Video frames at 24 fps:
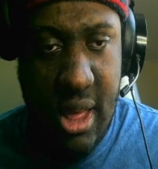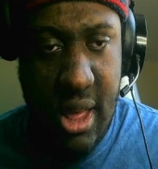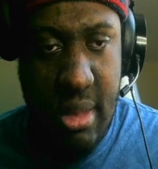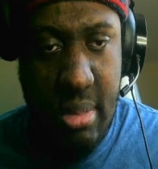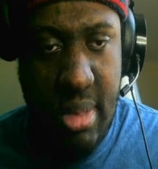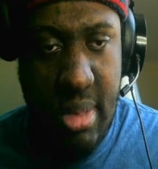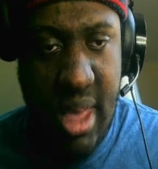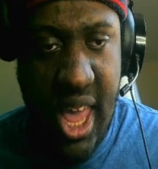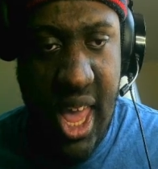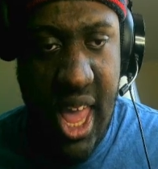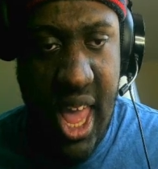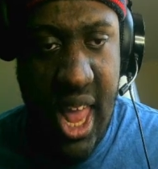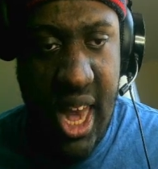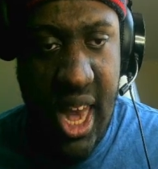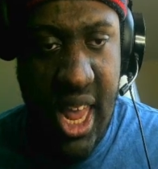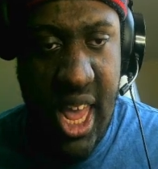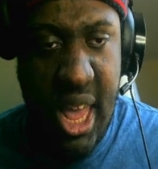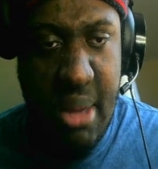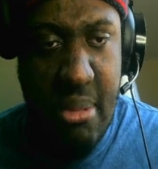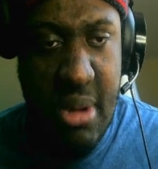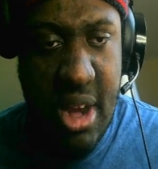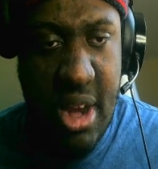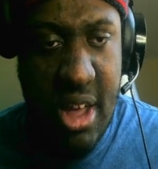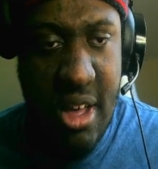and
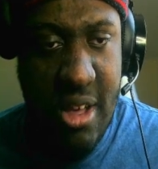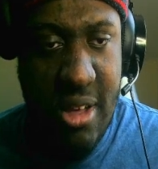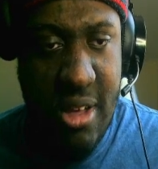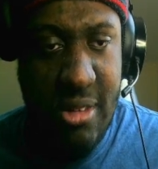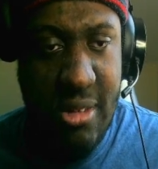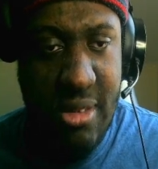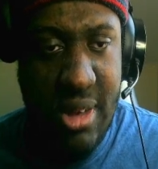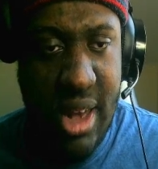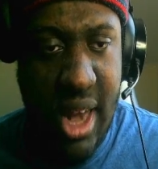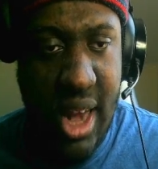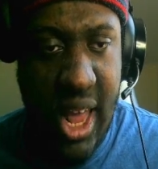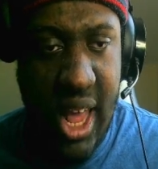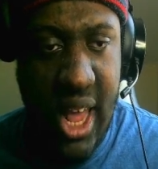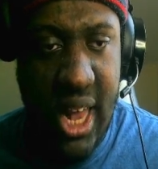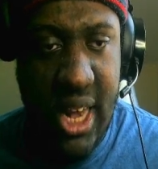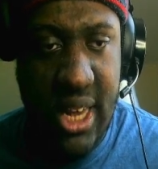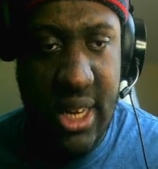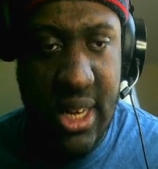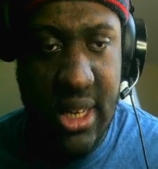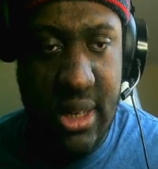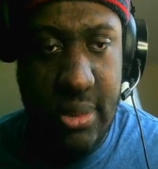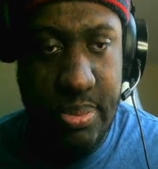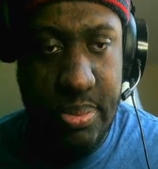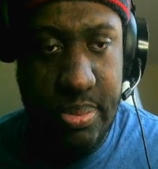even though that
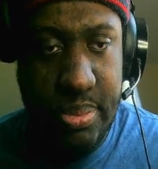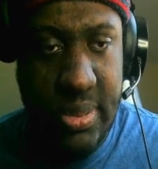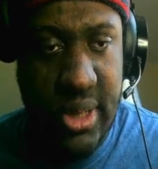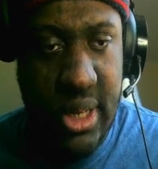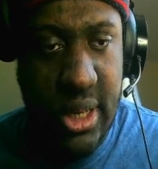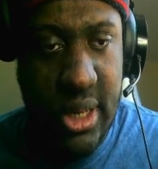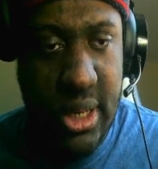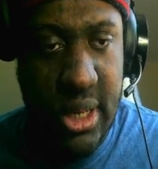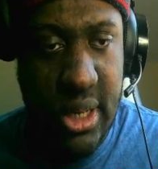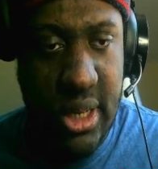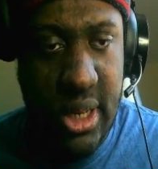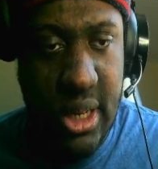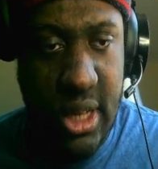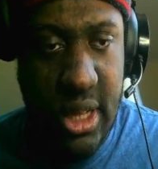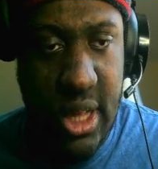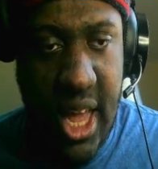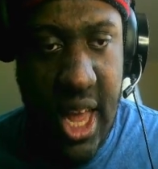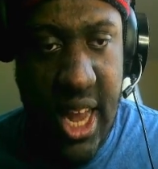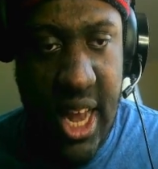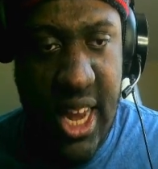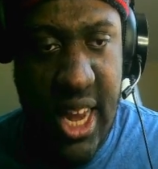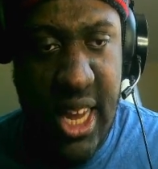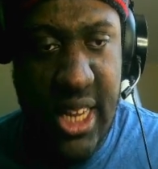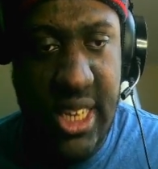
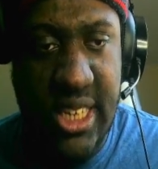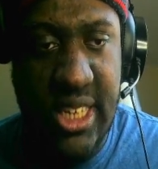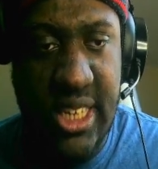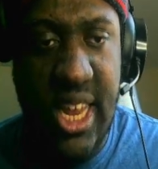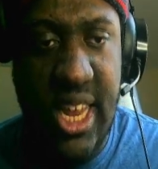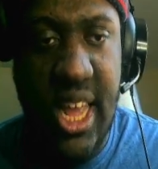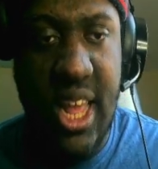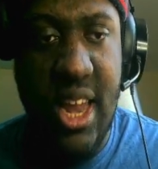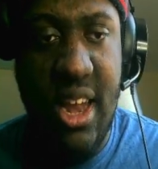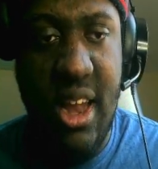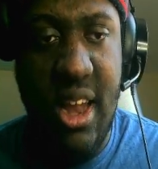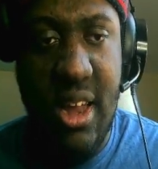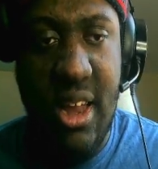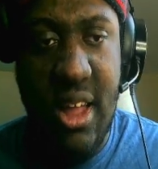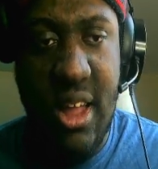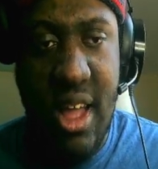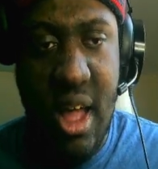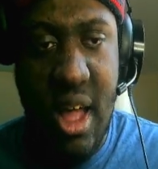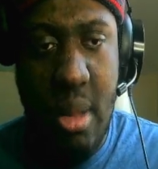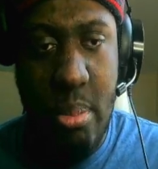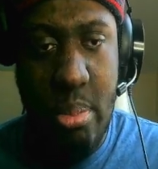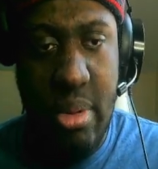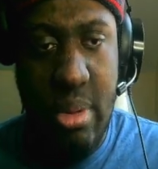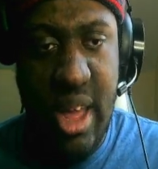I think she's taking a
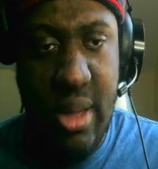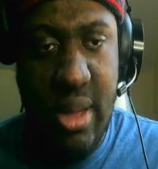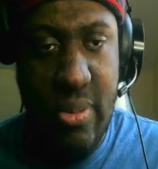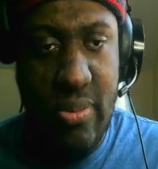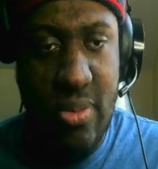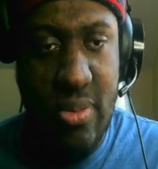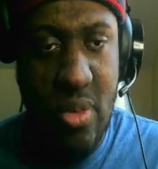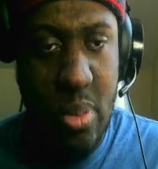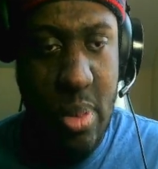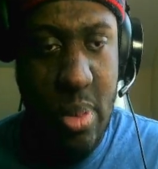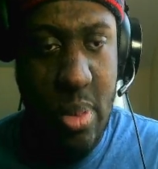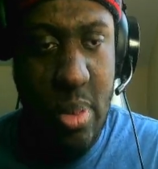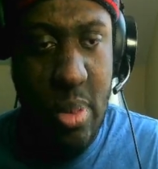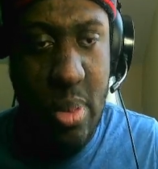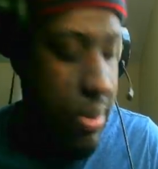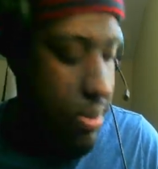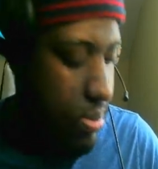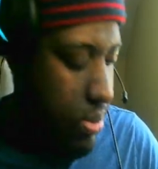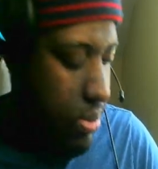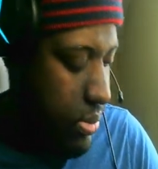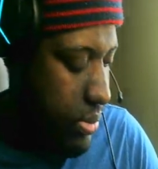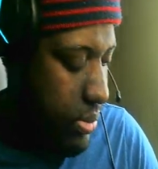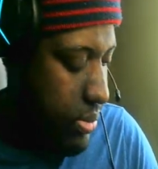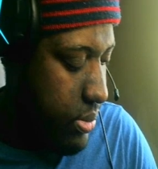long break from it,
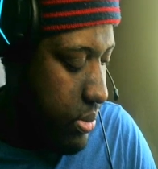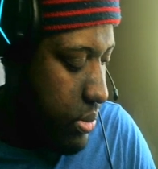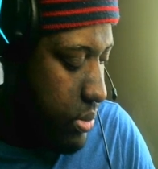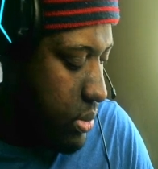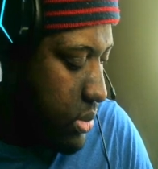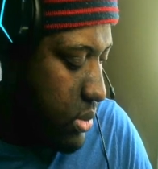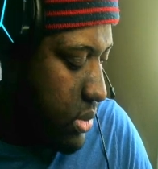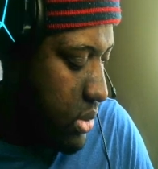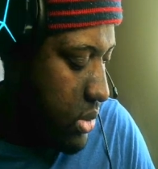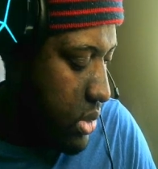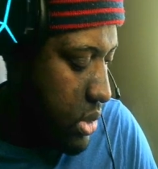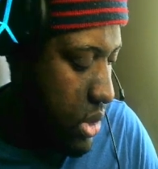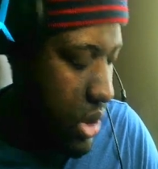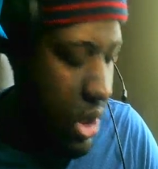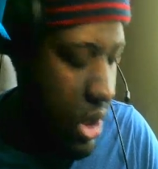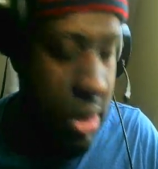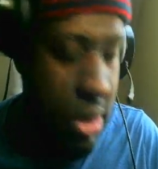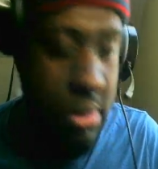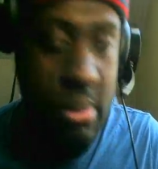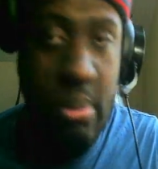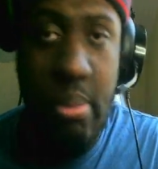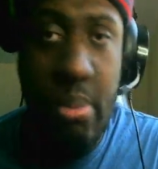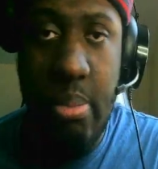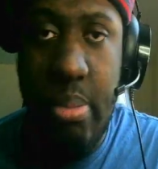
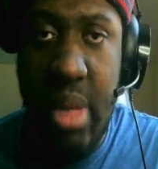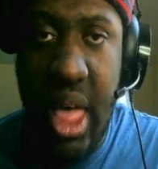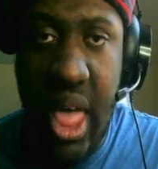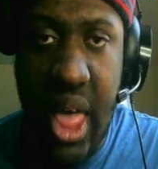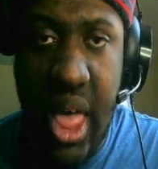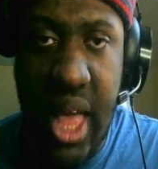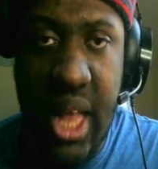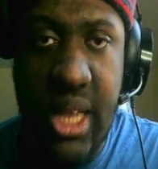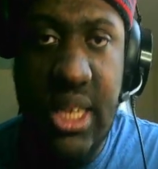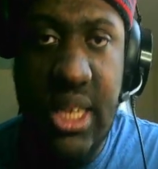but